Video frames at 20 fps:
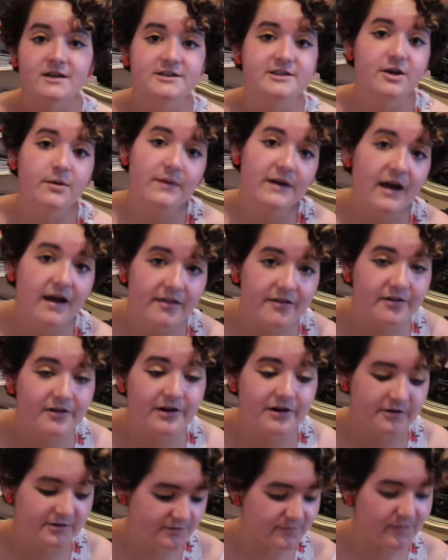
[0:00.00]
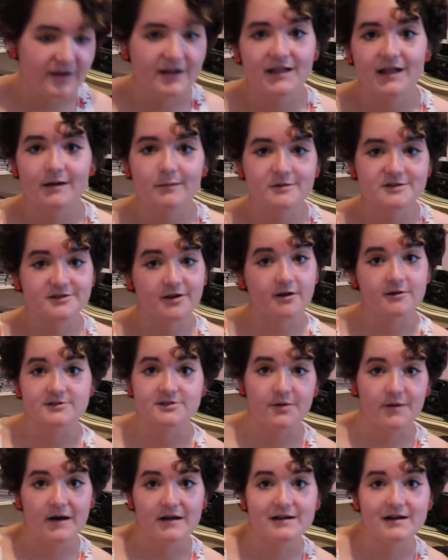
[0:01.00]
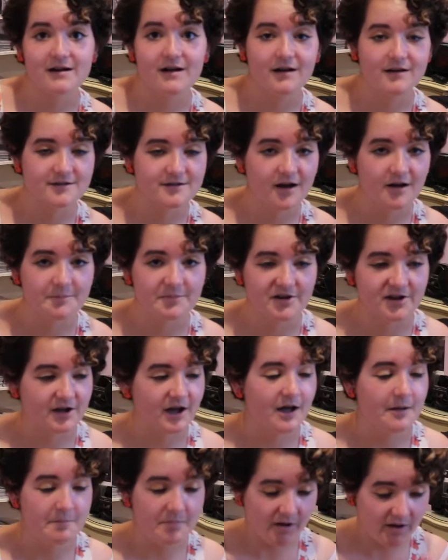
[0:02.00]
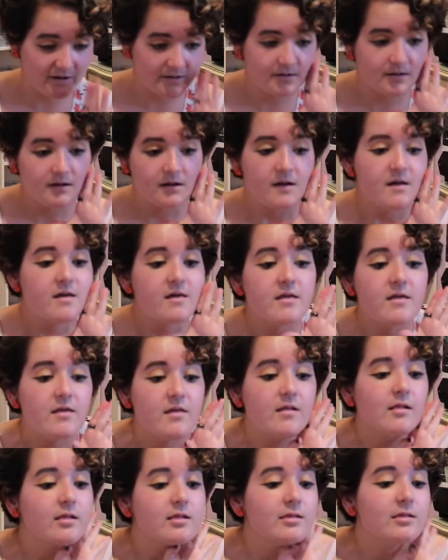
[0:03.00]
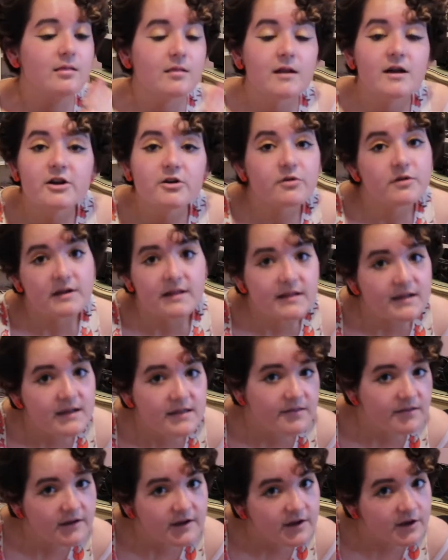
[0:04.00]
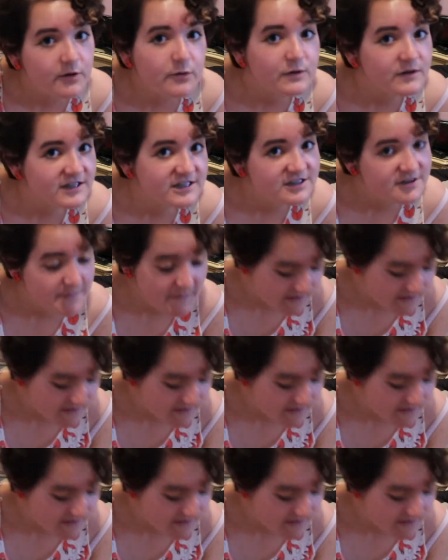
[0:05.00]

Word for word: So in other news, while I was also out at Hot Topic, I bought literally the cutest